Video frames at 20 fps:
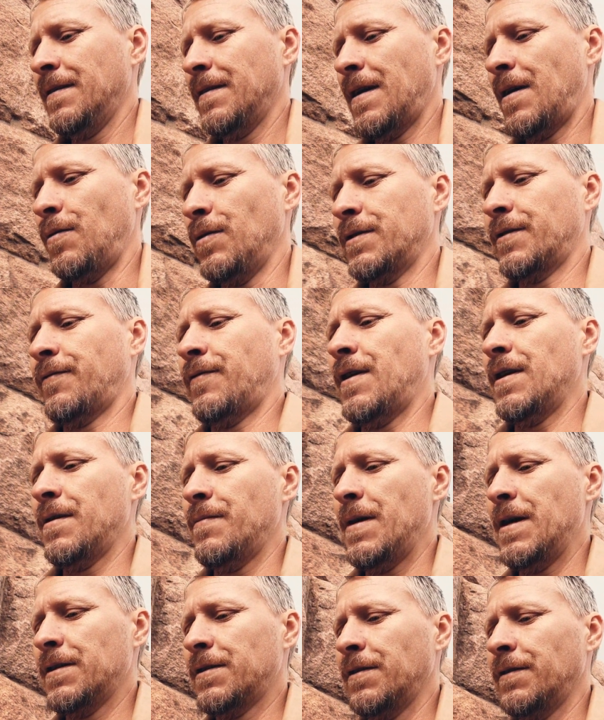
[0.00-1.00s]
that was
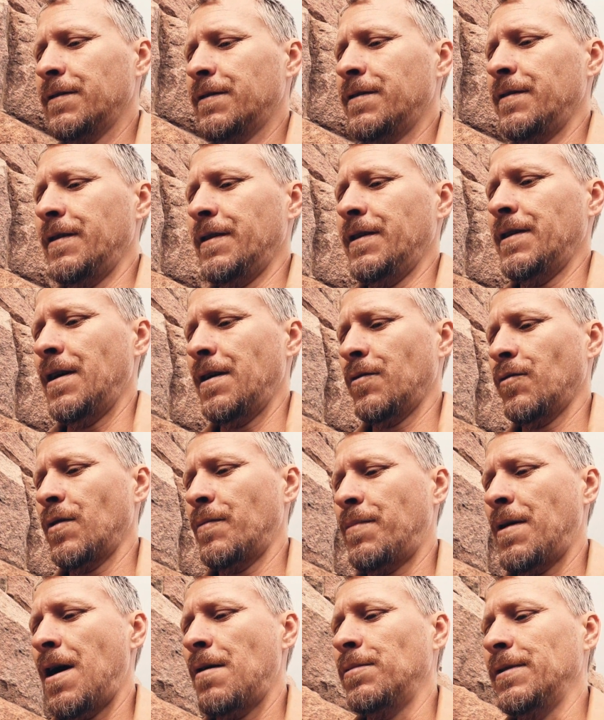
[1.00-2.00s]
fundamental to the young
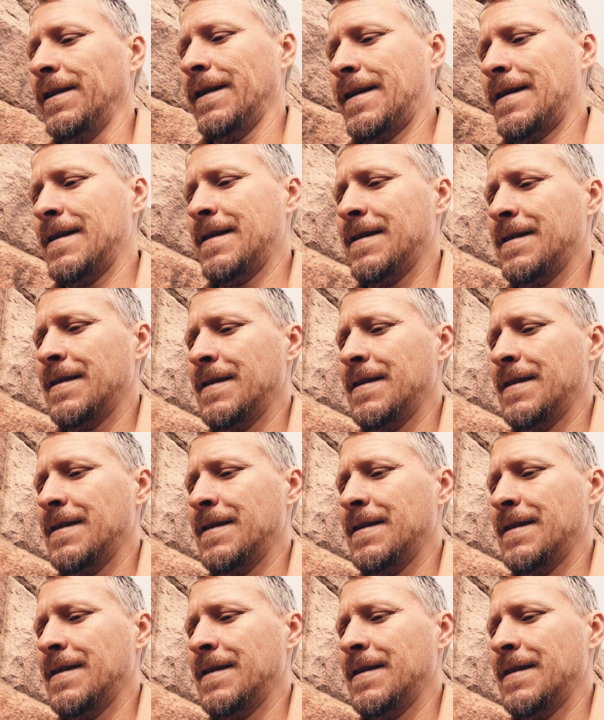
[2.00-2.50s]
republic